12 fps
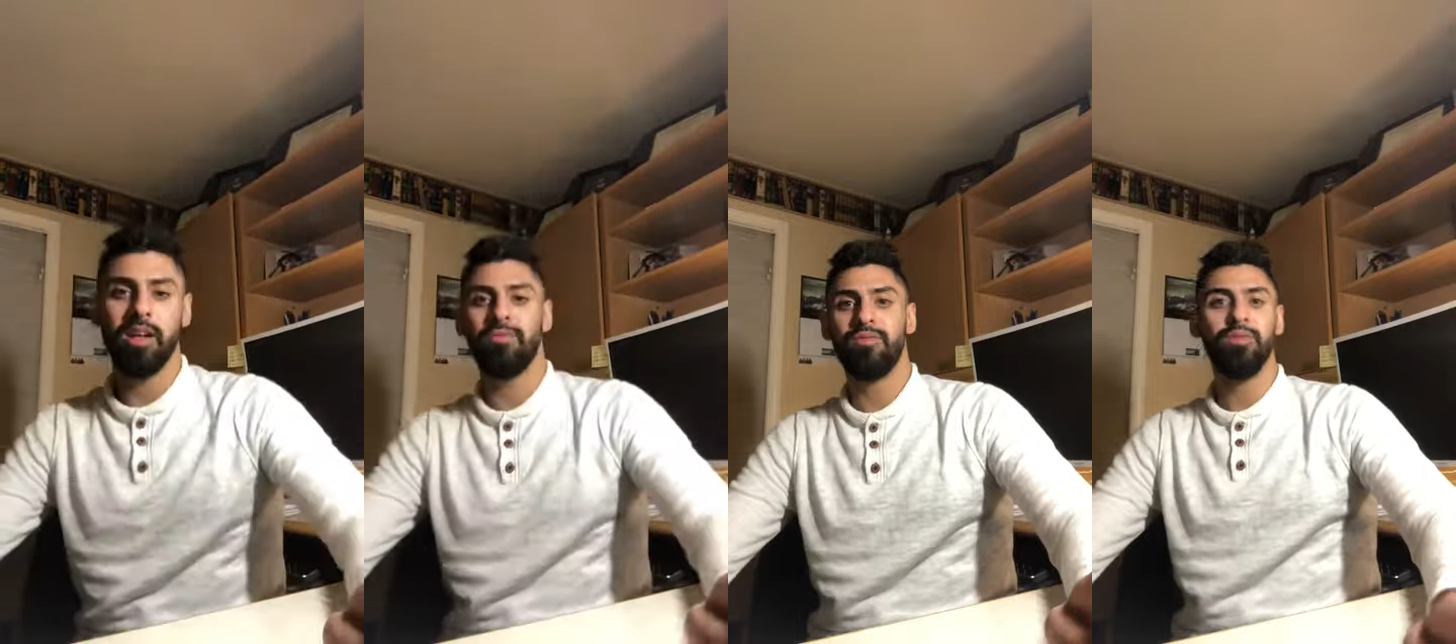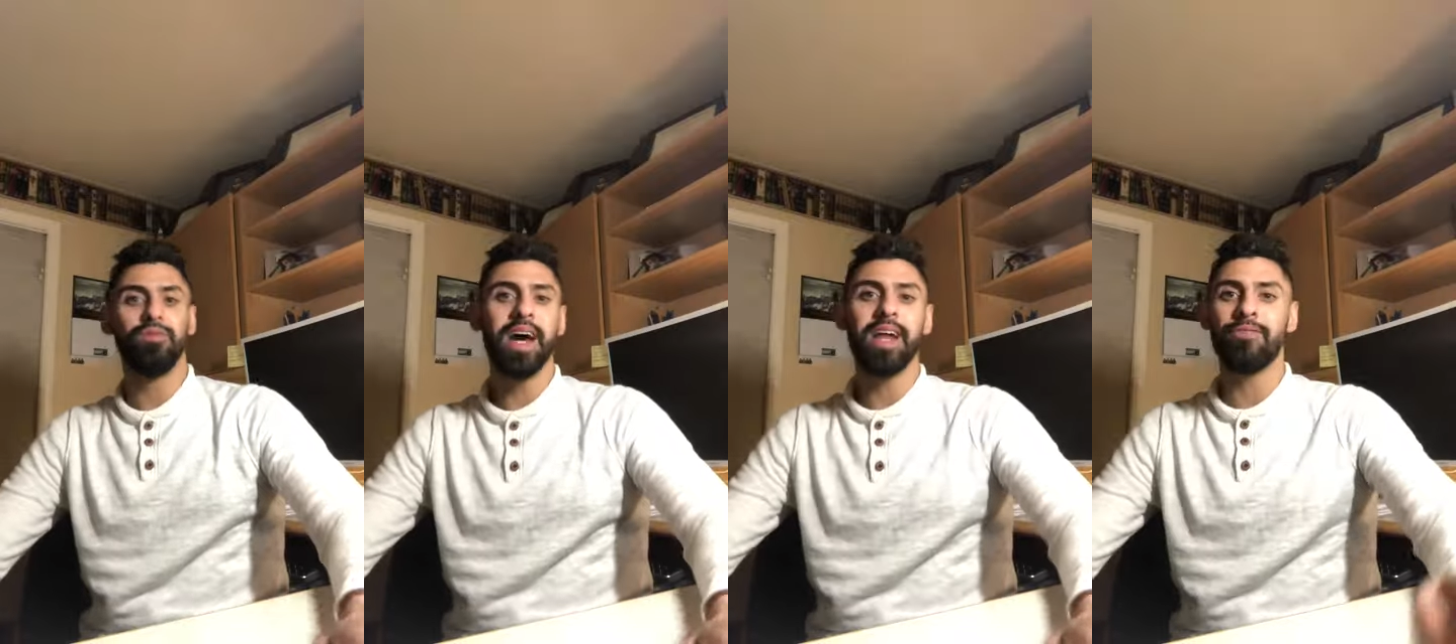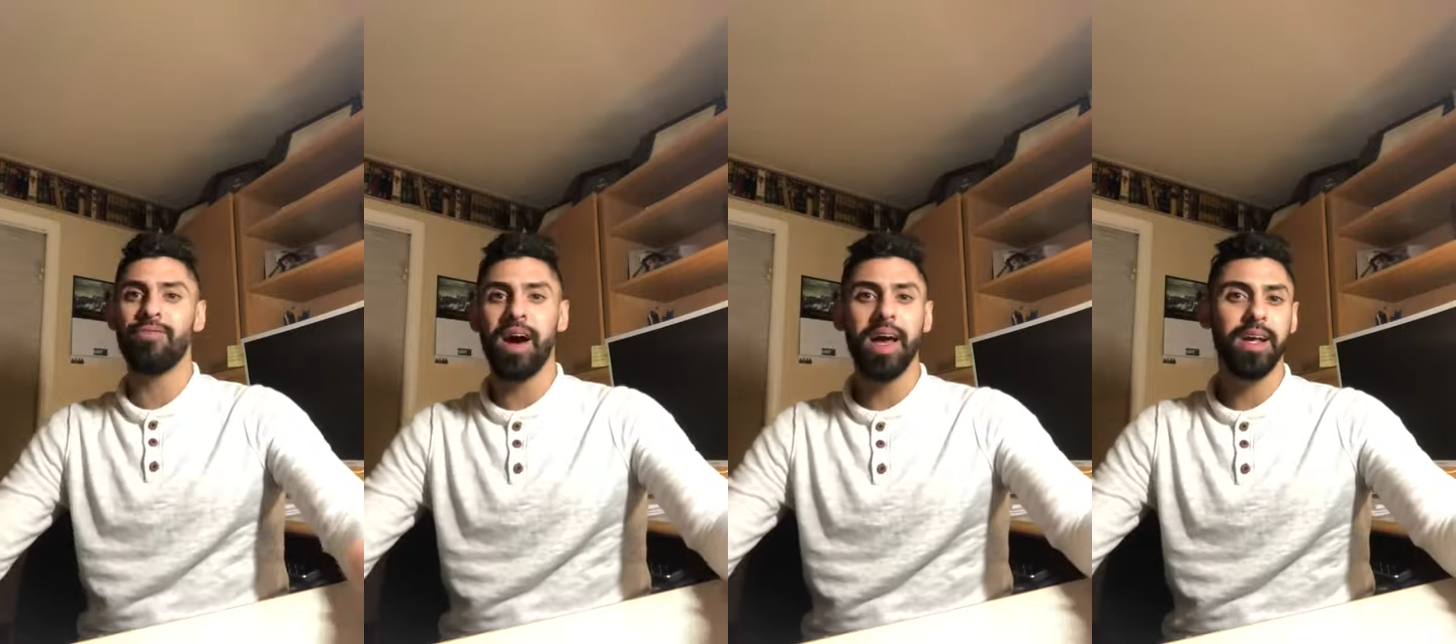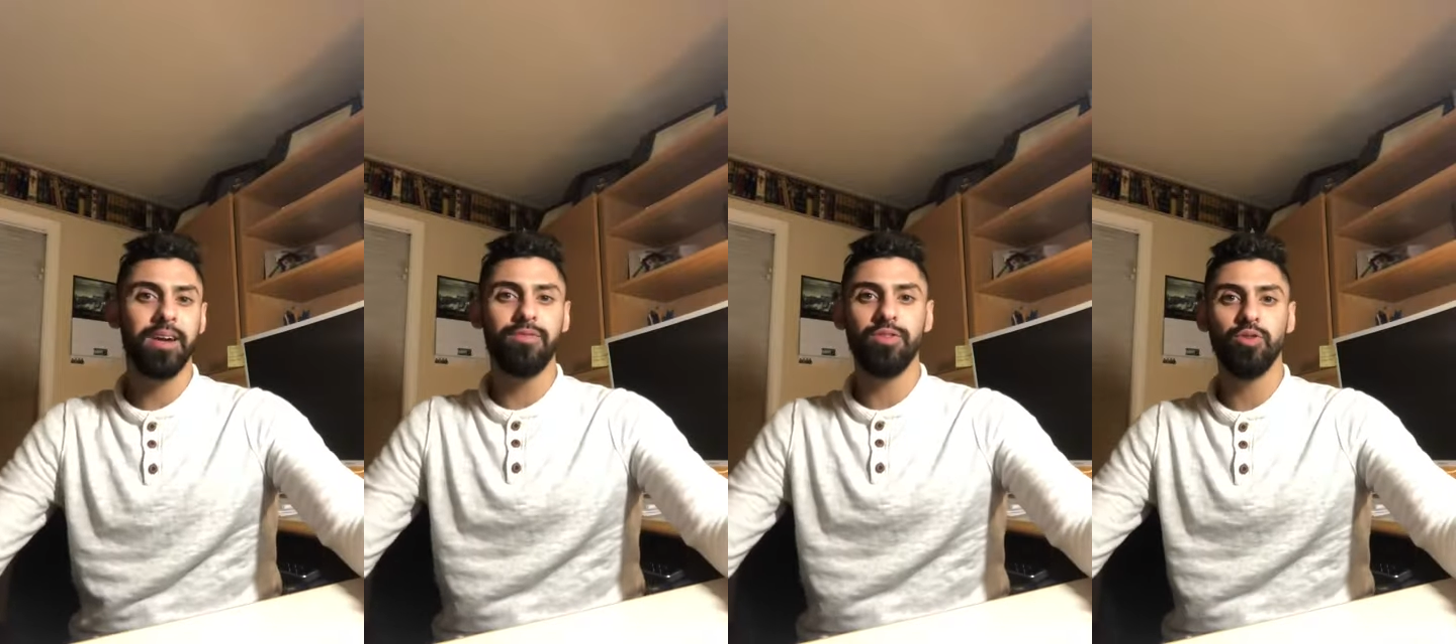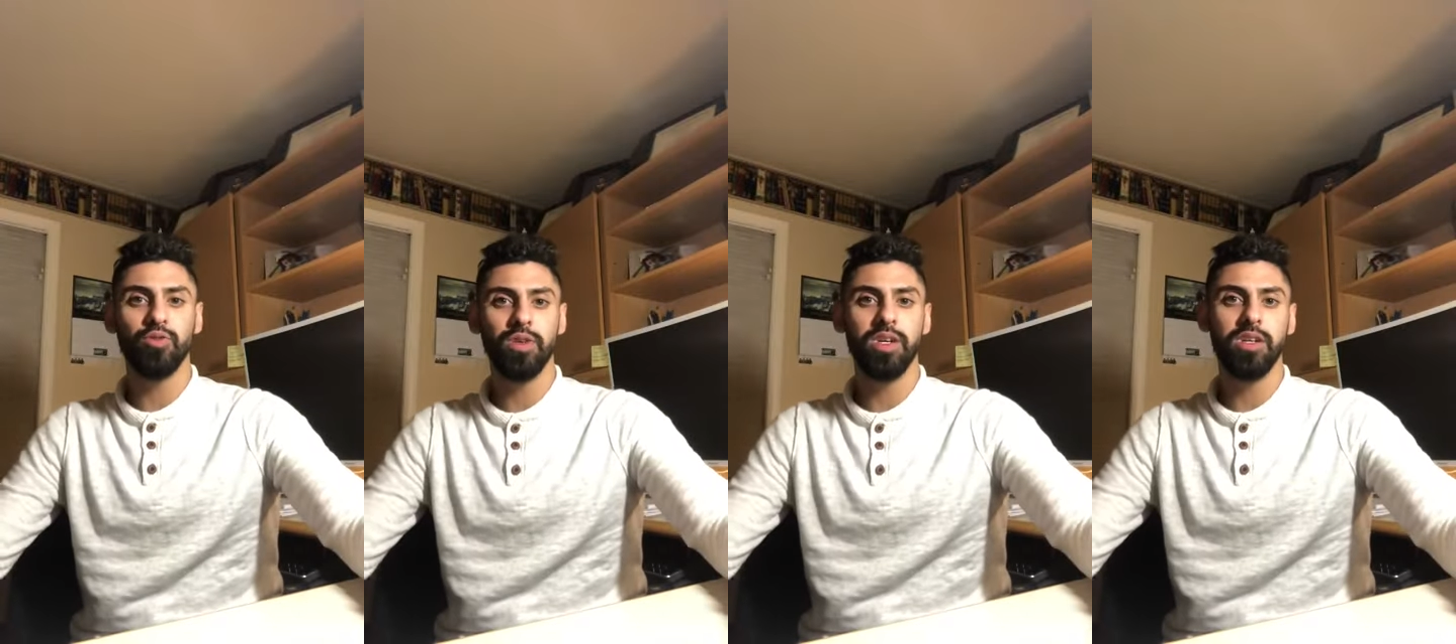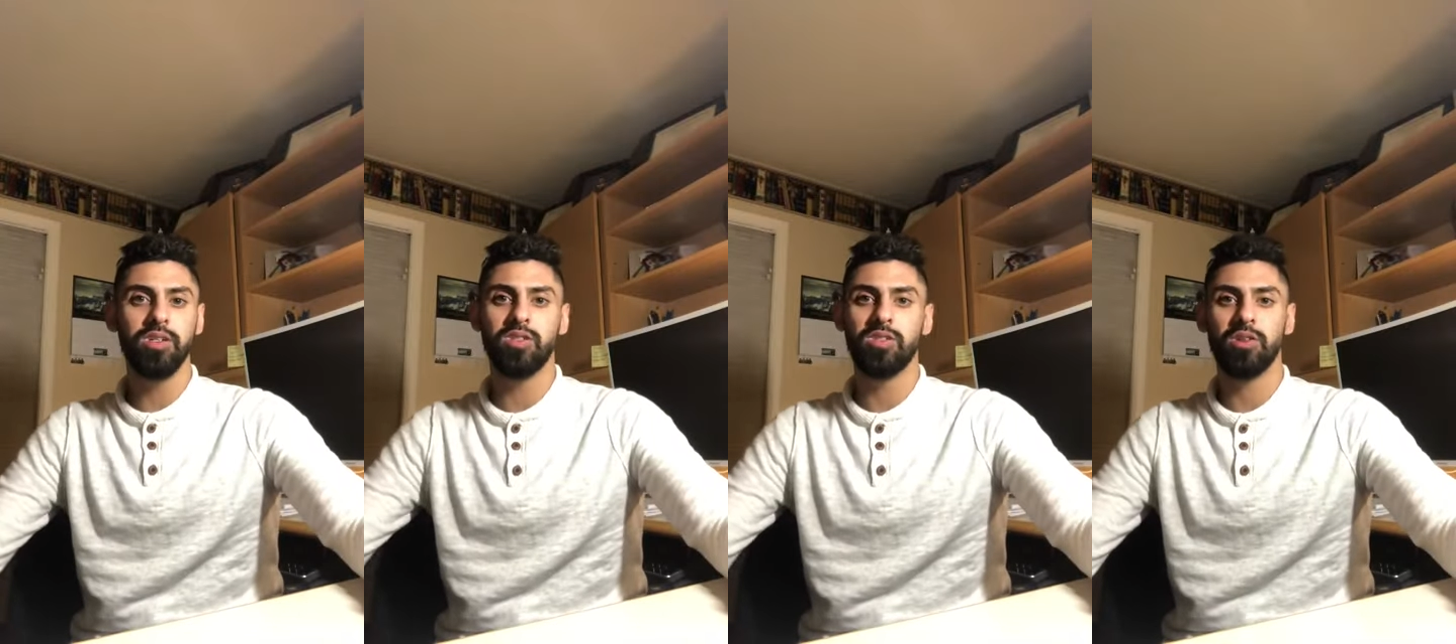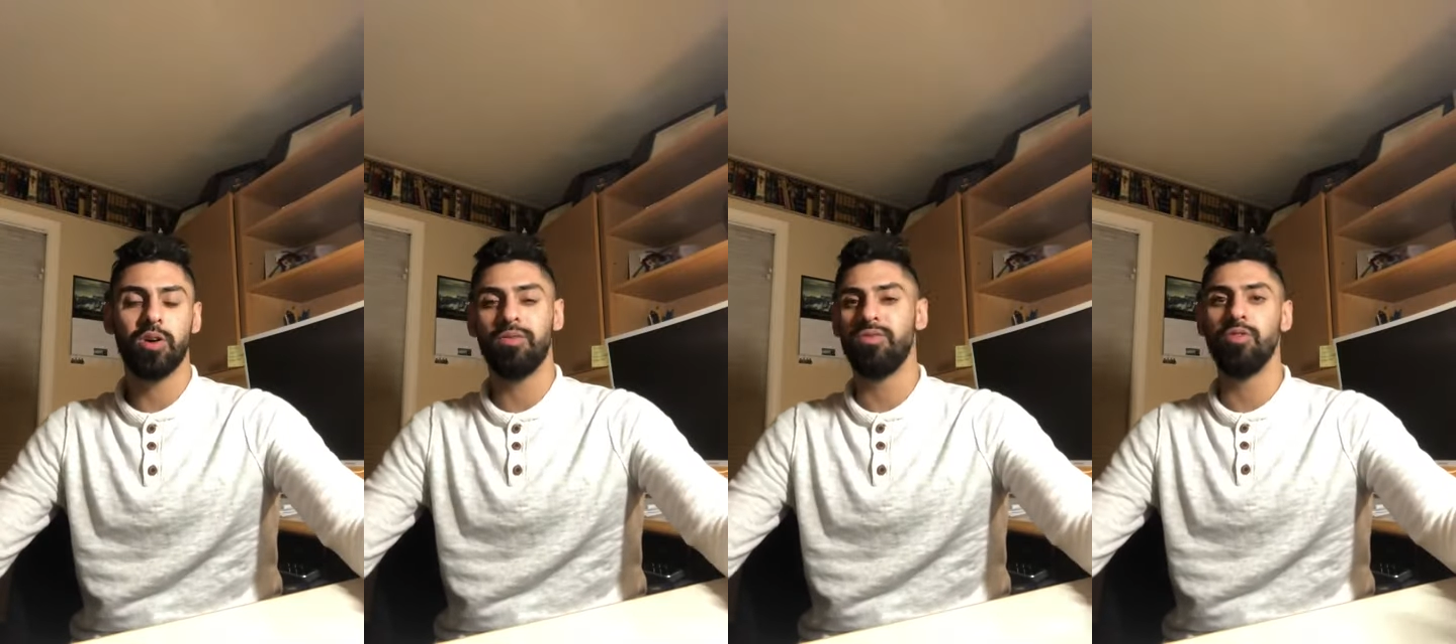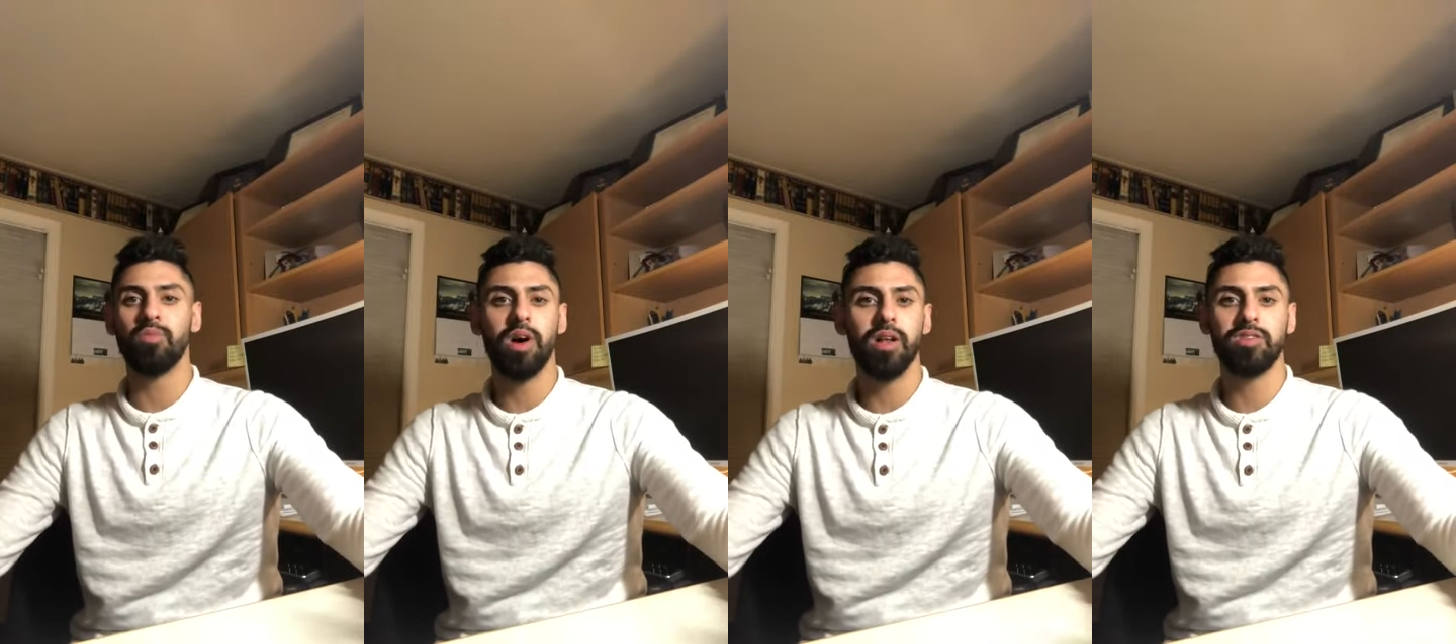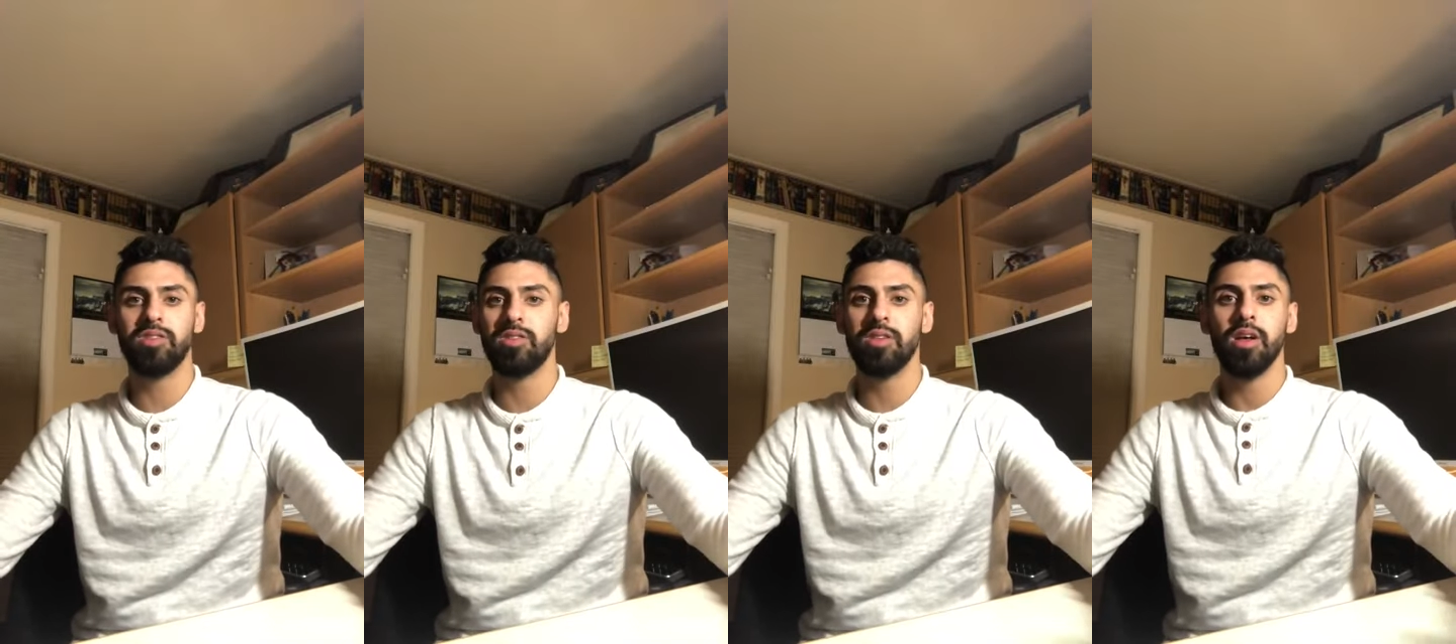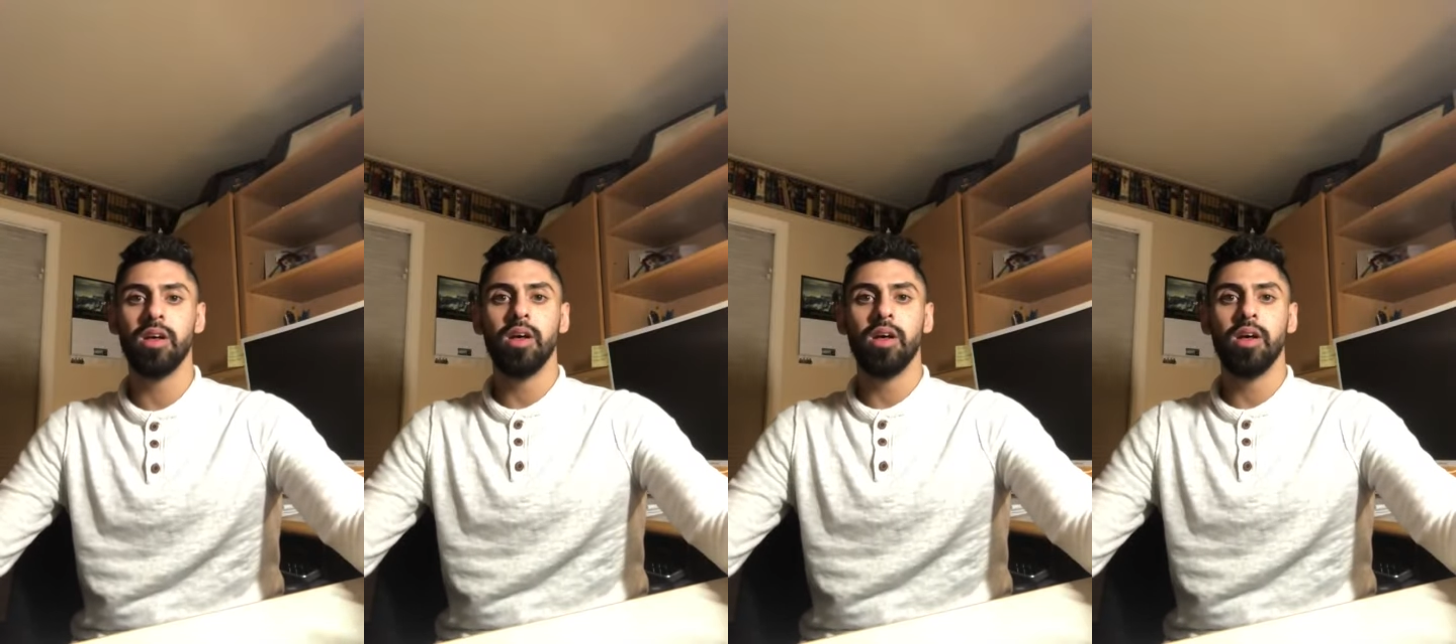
If you've got a fight in a few weeks or a few months,